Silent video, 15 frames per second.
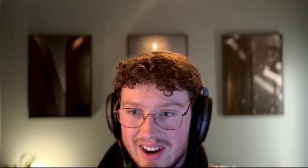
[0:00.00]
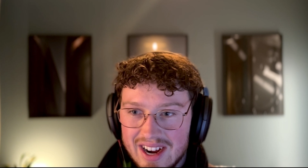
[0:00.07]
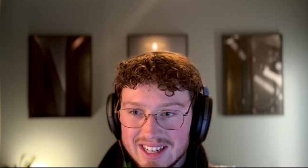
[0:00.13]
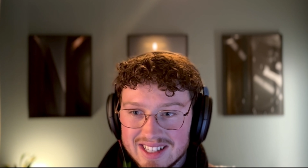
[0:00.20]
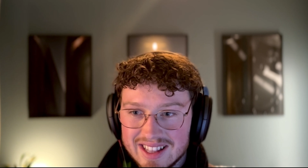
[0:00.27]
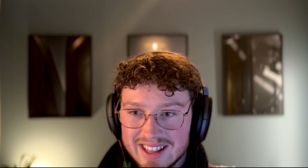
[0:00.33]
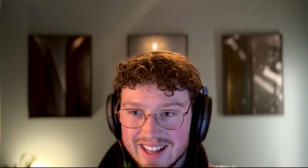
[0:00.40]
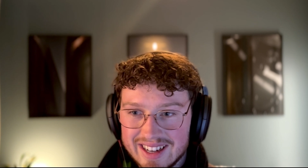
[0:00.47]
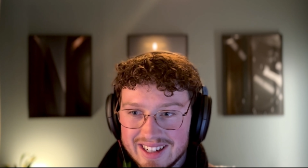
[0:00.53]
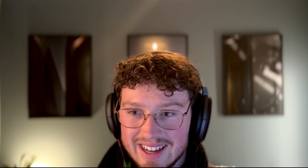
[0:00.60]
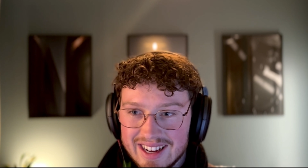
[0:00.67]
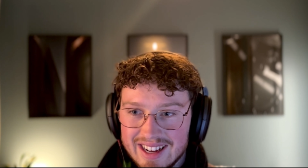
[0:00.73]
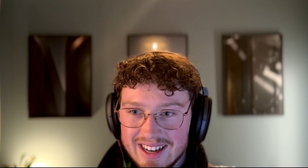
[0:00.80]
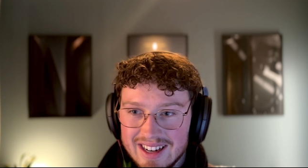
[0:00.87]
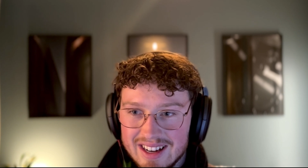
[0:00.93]
I did that
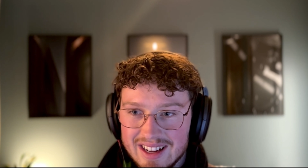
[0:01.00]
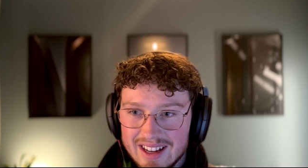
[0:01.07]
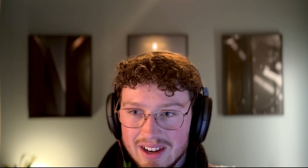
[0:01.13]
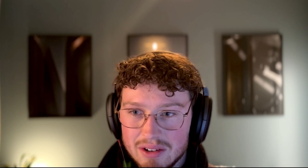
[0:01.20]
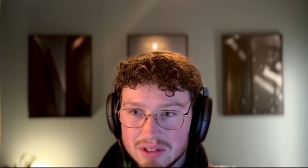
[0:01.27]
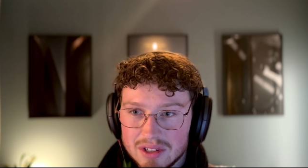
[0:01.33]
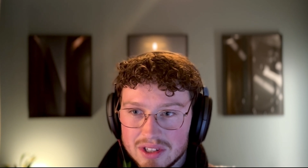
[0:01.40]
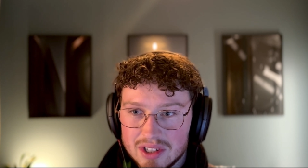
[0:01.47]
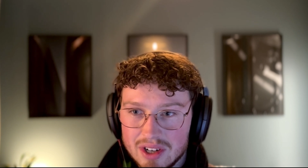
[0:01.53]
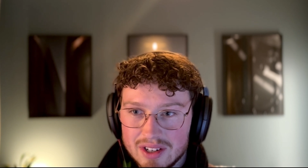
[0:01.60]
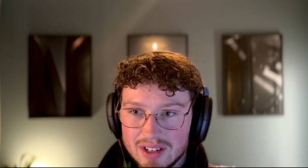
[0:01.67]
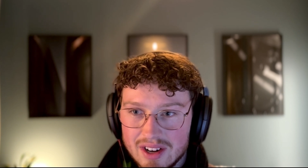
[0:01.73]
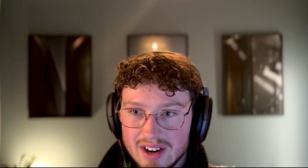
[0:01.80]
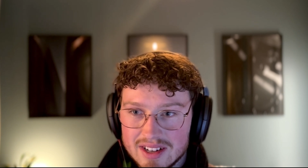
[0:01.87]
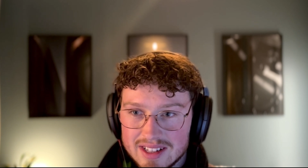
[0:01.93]
again. I'll just show you
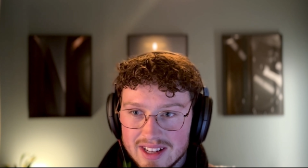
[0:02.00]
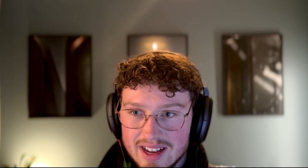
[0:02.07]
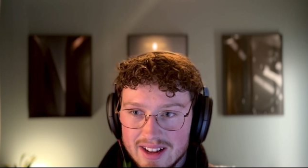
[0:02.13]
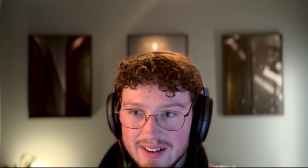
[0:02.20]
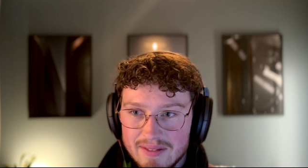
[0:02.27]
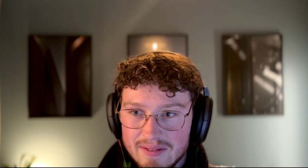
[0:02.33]
guys that.